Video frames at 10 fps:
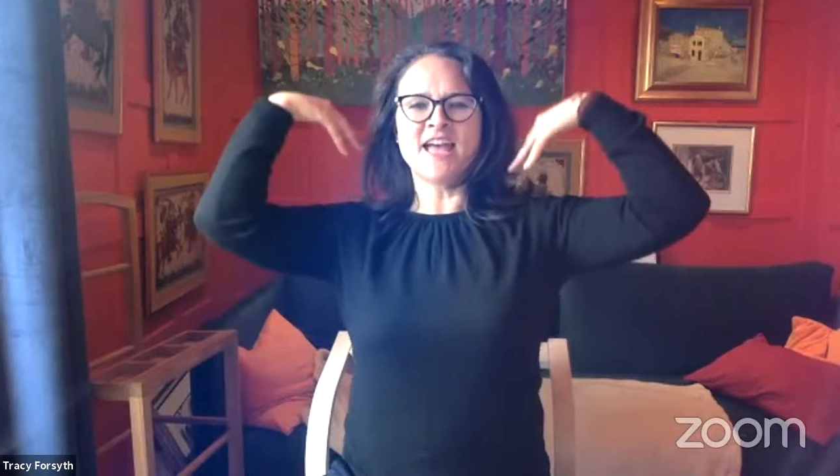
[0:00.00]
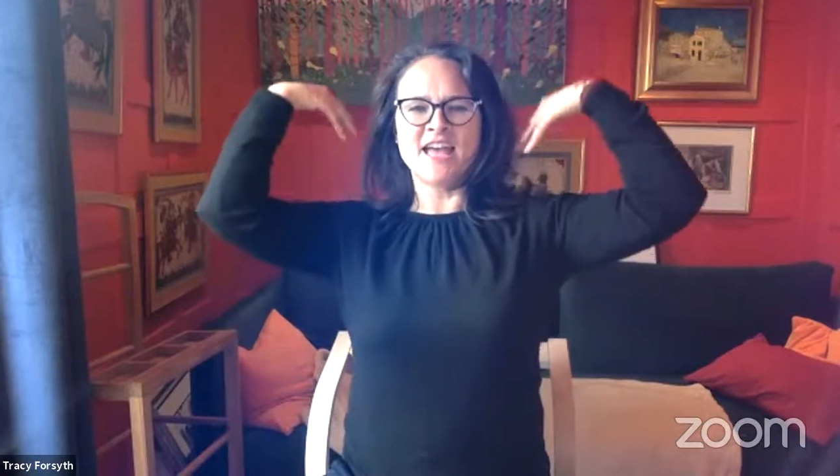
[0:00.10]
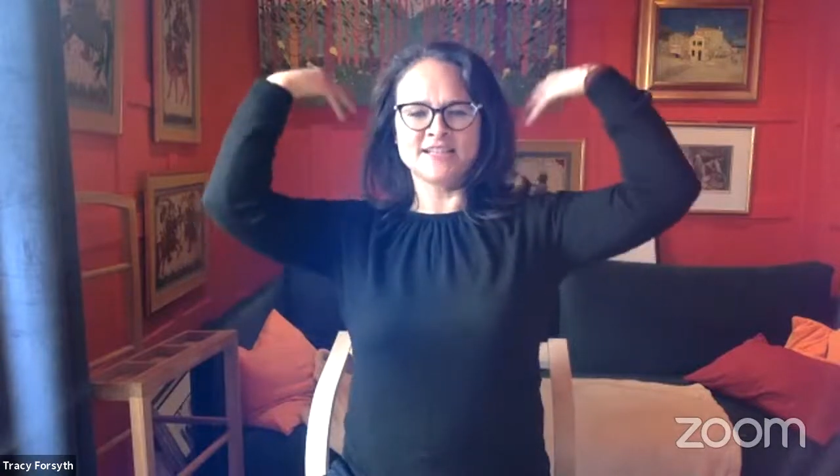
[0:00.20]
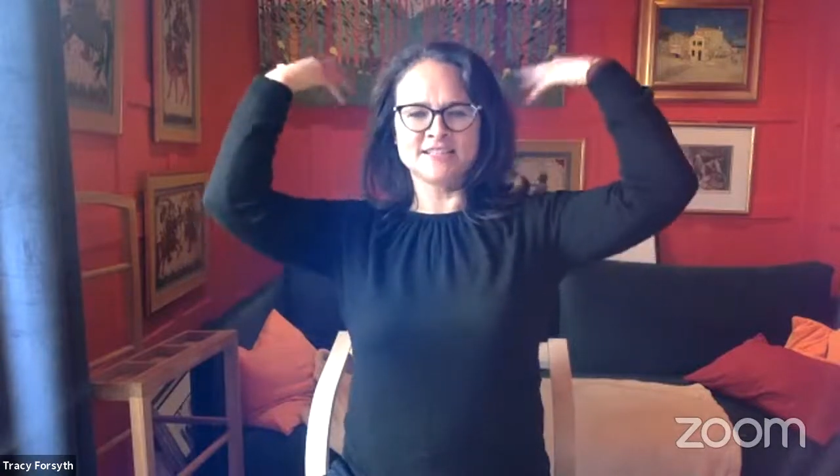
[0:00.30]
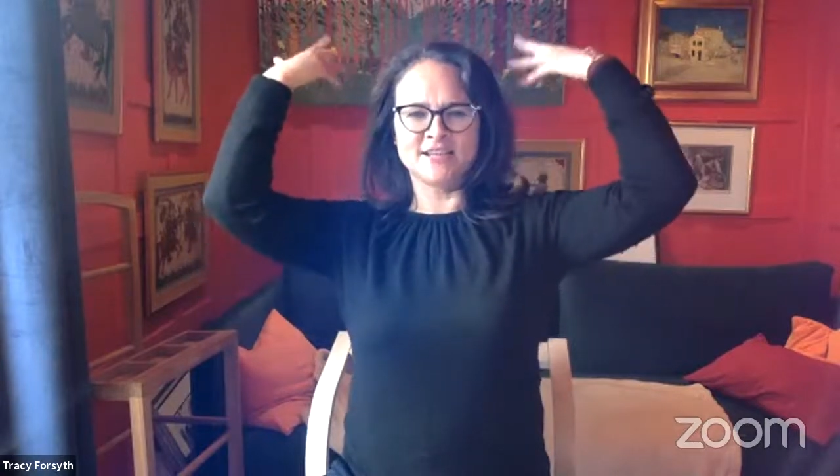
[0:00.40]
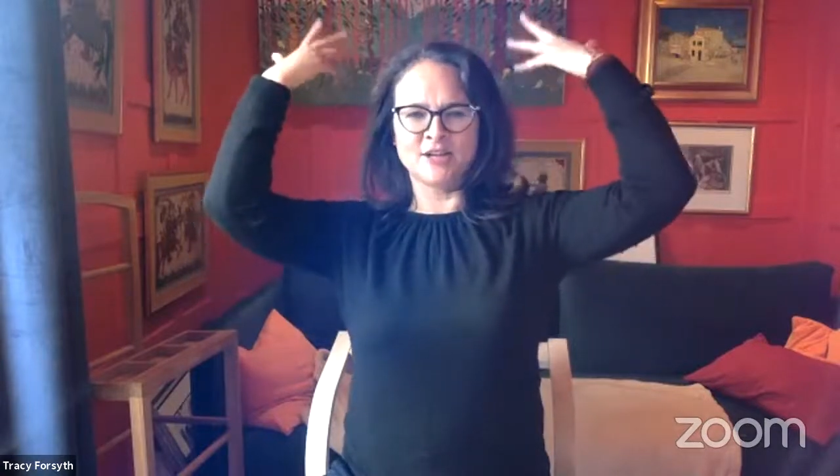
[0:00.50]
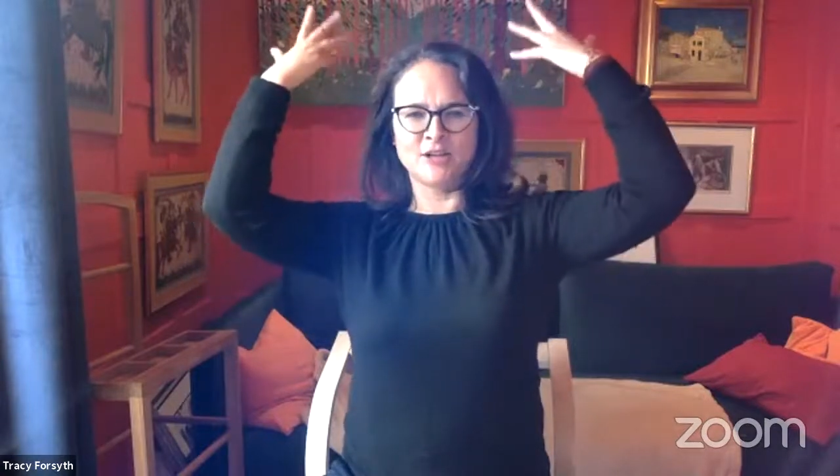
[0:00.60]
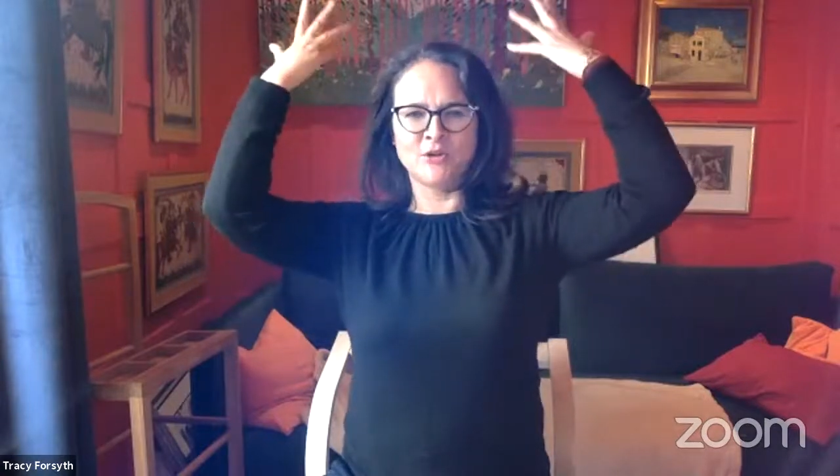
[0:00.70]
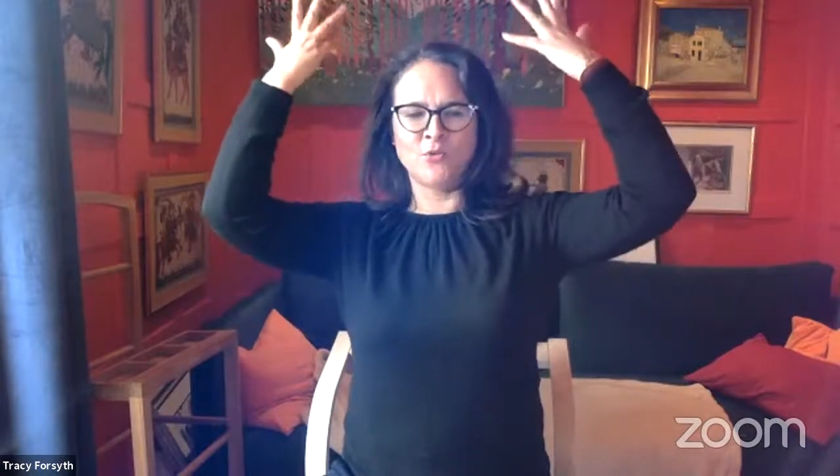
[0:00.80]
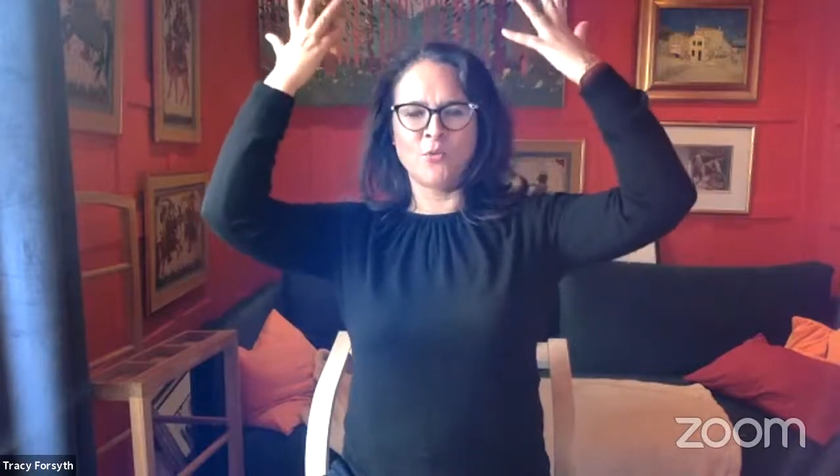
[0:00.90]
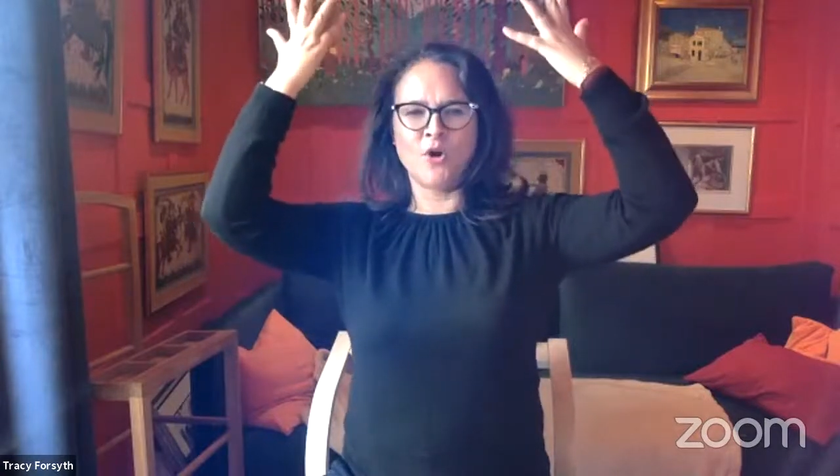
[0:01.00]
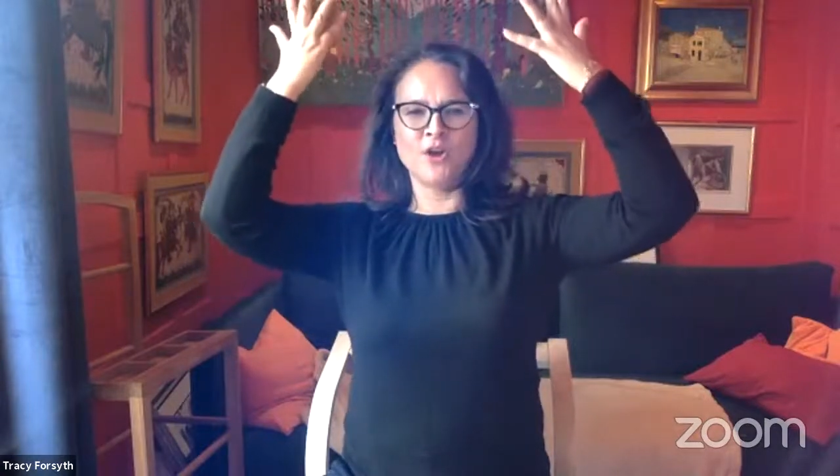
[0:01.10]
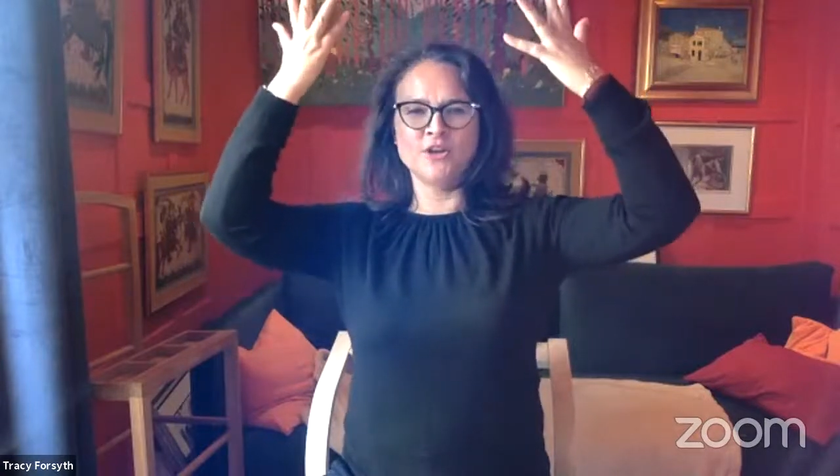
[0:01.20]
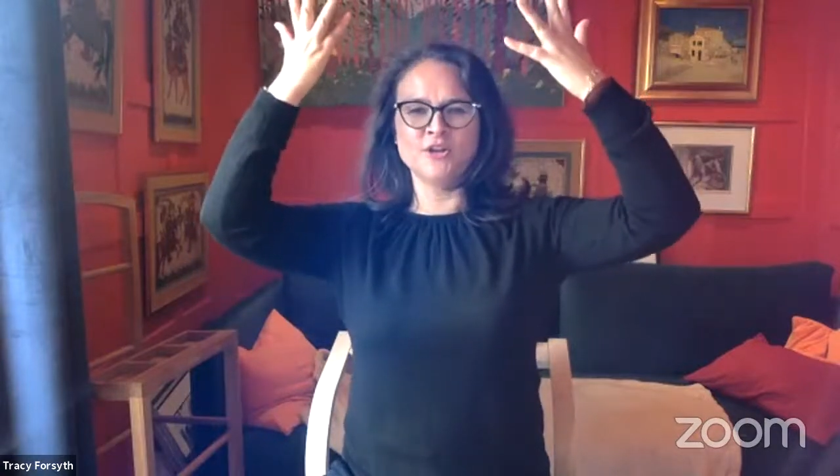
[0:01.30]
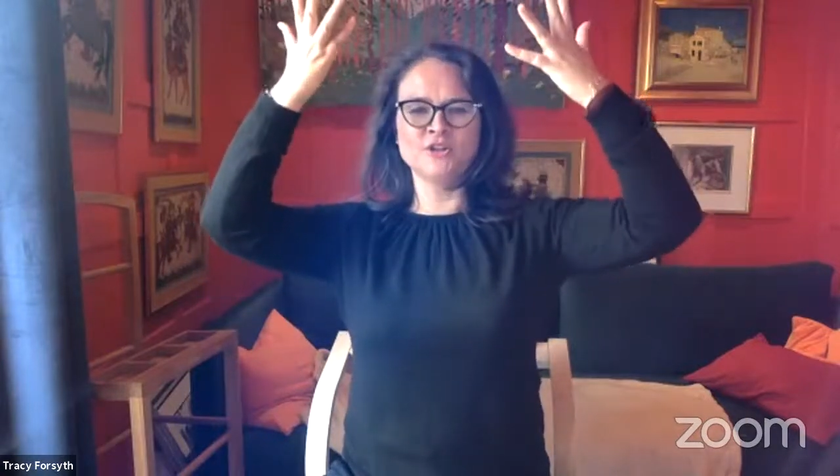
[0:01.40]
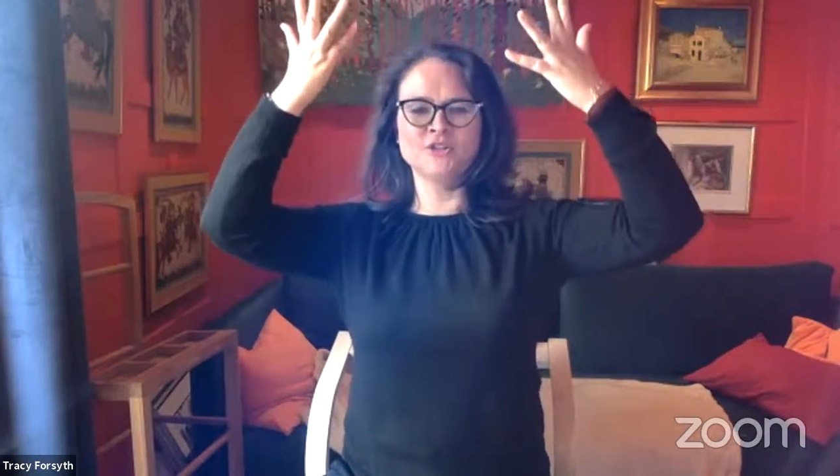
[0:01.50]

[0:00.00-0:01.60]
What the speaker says: Exhale, 1,